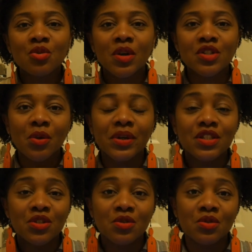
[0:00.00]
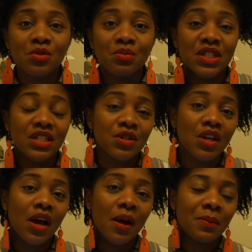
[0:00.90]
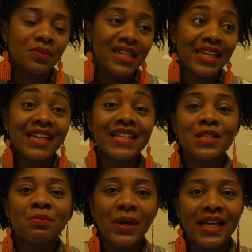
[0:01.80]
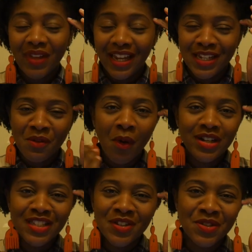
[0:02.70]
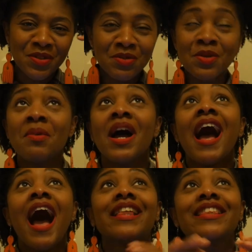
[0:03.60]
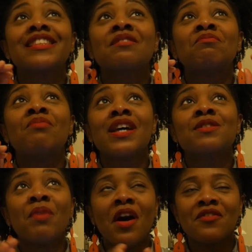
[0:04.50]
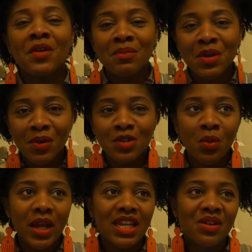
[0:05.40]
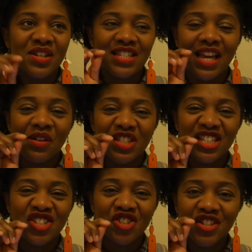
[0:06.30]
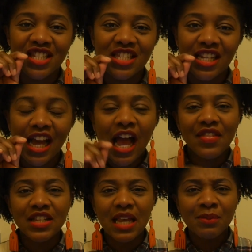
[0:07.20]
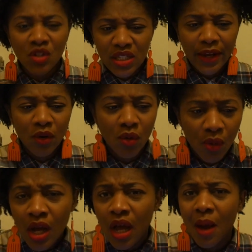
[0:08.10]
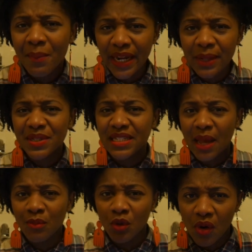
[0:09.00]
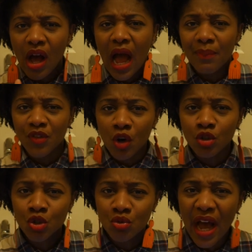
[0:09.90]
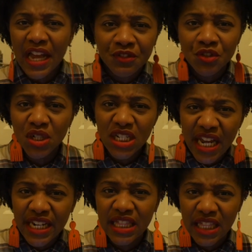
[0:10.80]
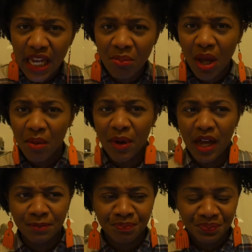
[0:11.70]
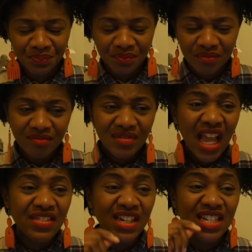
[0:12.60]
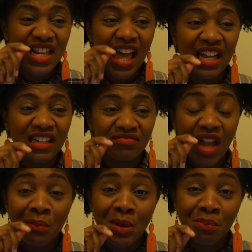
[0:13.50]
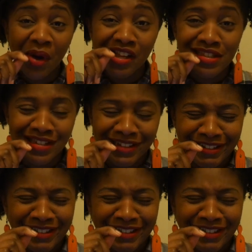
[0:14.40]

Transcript: who was going to be taking his place. And he walks into the room. I think the best part for me was when he was there with his chewing stick, and then Samuel was like, oh, my name is Samuel, I'm the go-to guy if you need anything, blah blah. And then he's like, I'm impressed.